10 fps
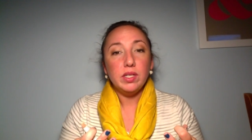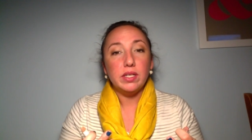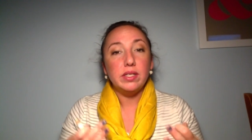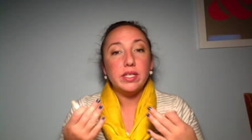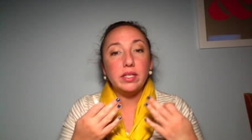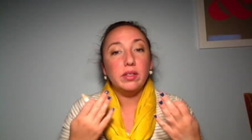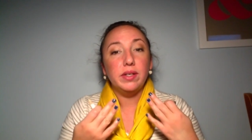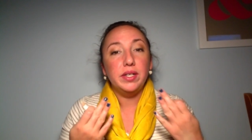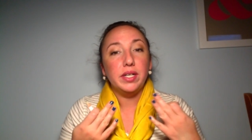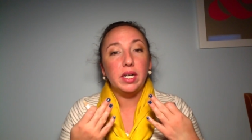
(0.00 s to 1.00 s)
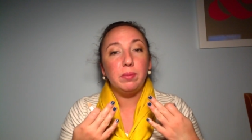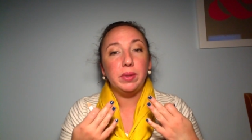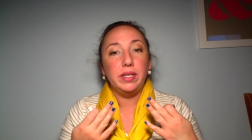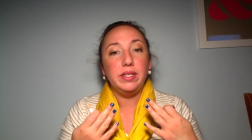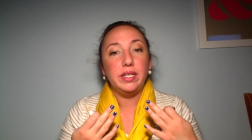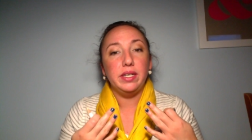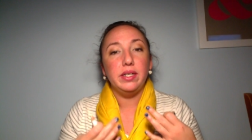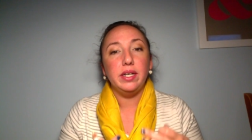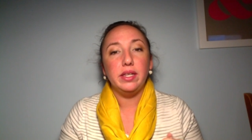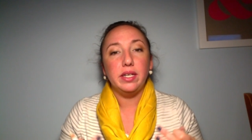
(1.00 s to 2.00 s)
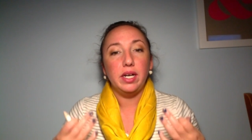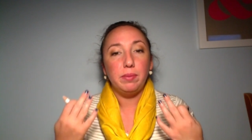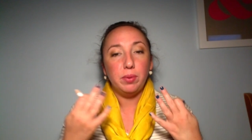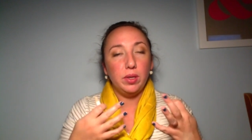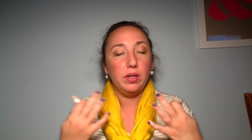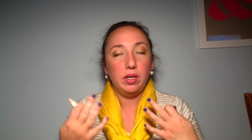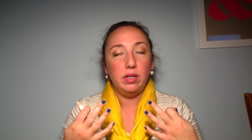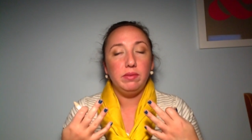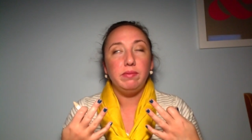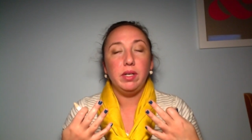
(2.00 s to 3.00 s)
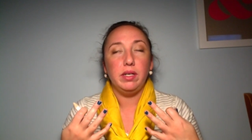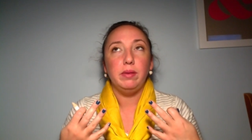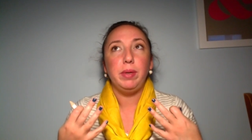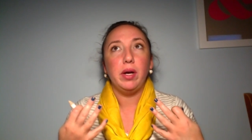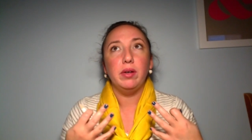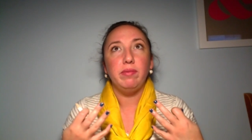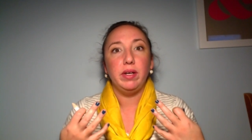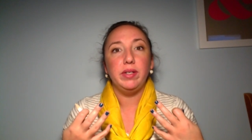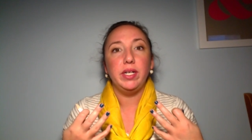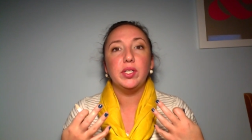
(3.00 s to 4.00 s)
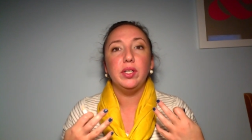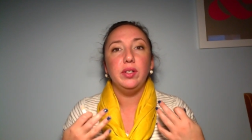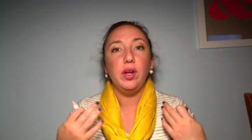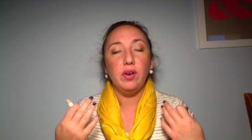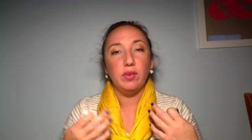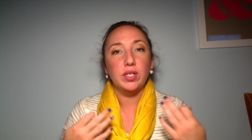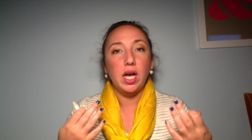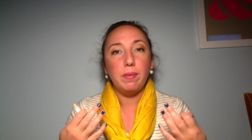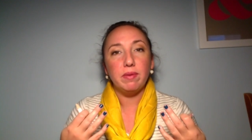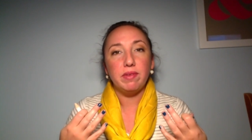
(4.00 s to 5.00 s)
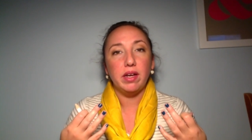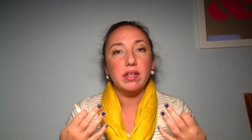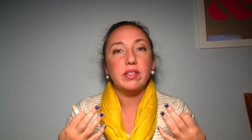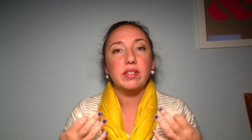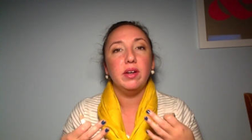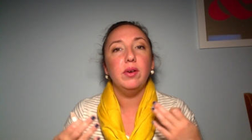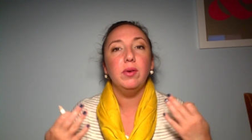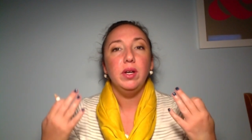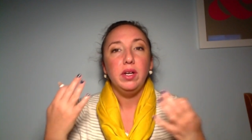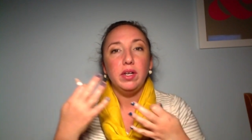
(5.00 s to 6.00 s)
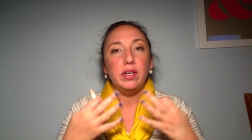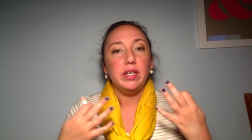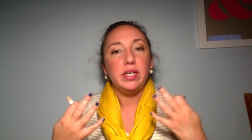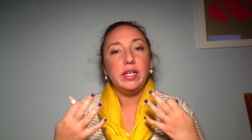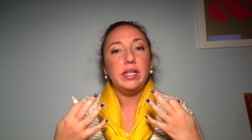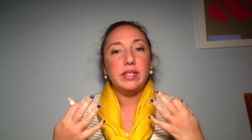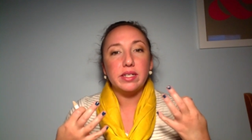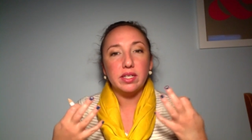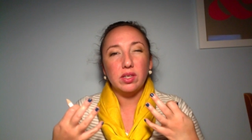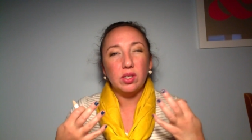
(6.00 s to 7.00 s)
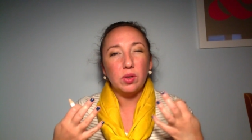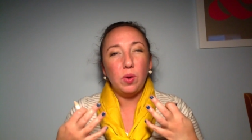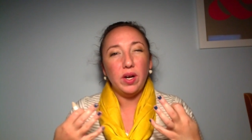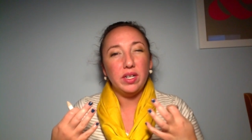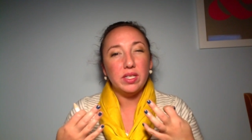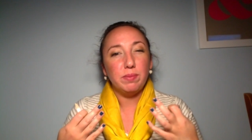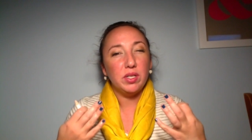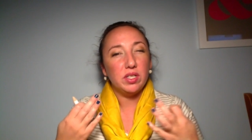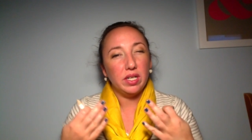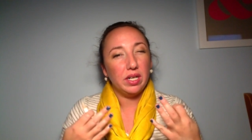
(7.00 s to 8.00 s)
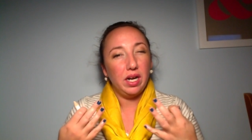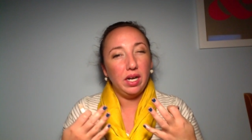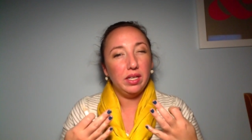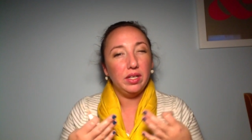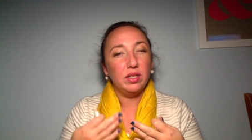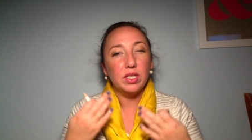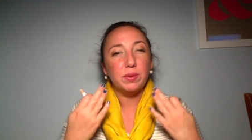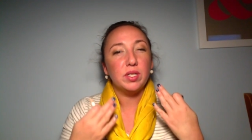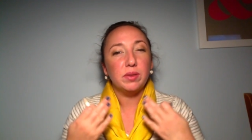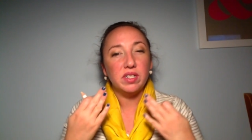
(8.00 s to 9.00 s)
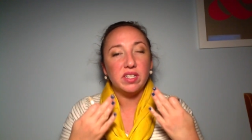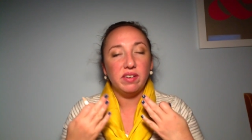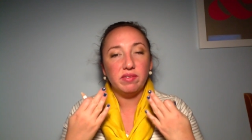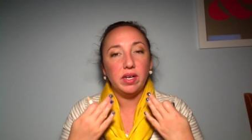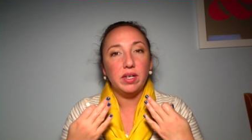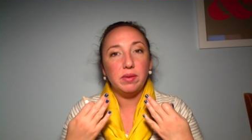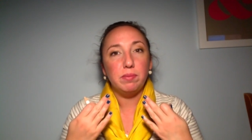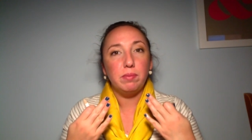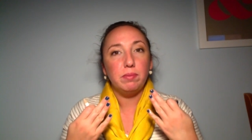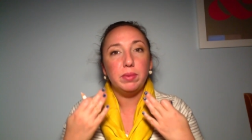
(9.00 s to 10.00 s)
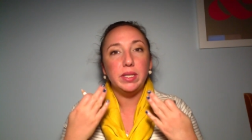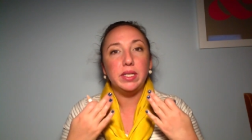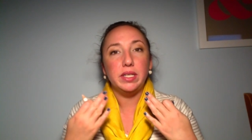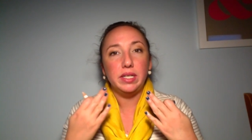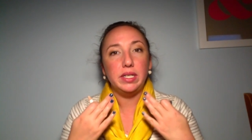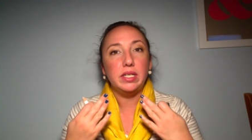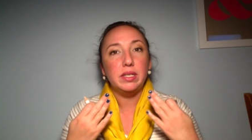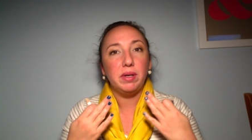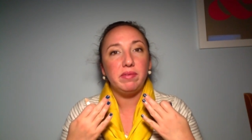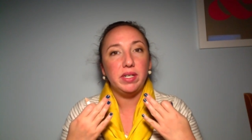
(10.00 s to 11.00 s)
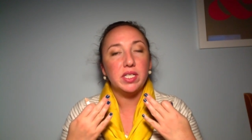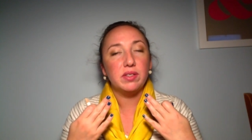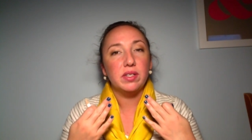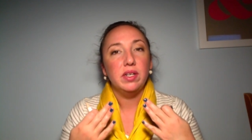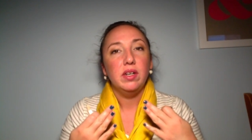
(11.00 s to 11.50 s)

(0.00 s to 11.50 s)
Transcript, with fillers: concealer that you can kind of blend in. And then I put on uh, powder foundation over top of that. So it doesn't look quite as much like a highlighter, especially because I've kind of blended it into my face